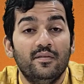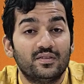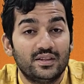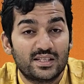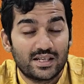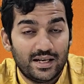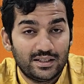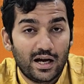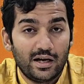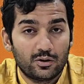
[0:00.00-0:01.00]
This
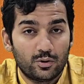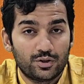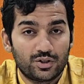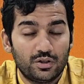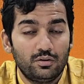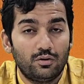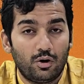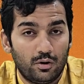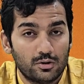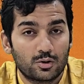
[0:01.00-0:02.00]
entire question
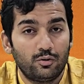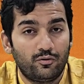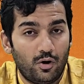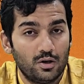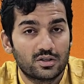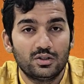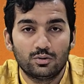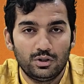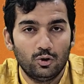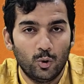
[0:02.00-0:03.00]
also falls into
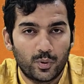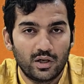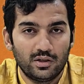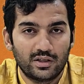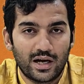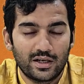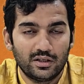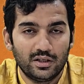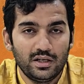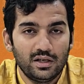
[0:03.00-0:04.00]
the open-ended
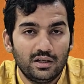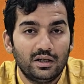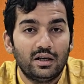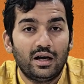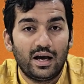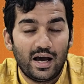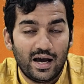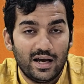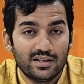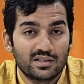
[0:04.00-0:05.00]
category,
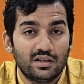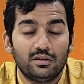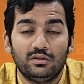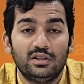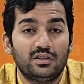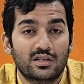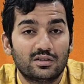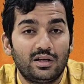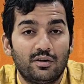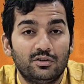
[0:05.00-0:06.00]
as it doesn't
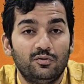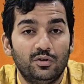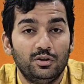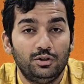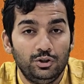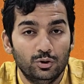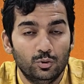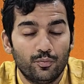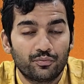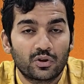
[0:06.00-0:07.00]
have the word
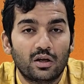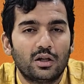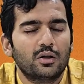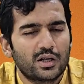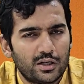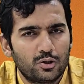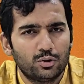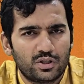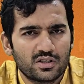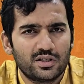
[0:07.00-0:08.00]
you. Now there are two
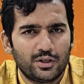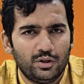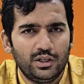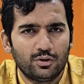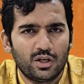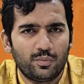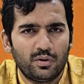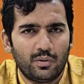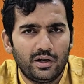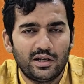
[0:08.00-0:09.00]
things that you need to keep in
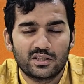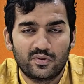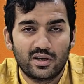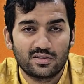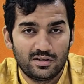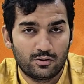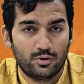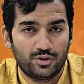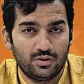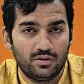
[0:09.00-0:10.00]
mind as far as this
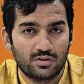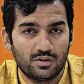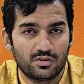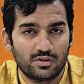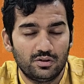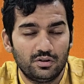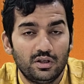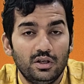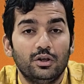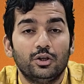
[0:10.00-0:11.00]
question is concerned.
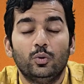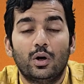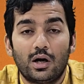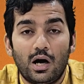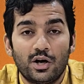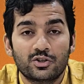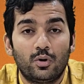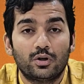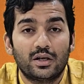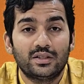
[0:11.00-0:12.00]
You are asked
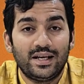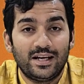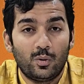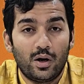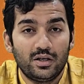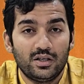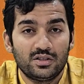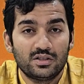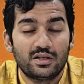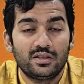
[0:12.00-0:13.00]
what are the
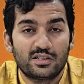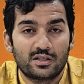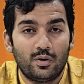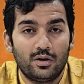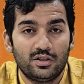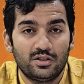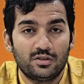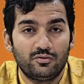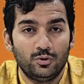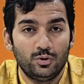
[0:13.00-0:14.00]
advantages and disadvantages
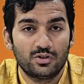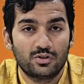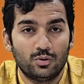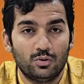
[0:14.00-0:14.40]
of doing so.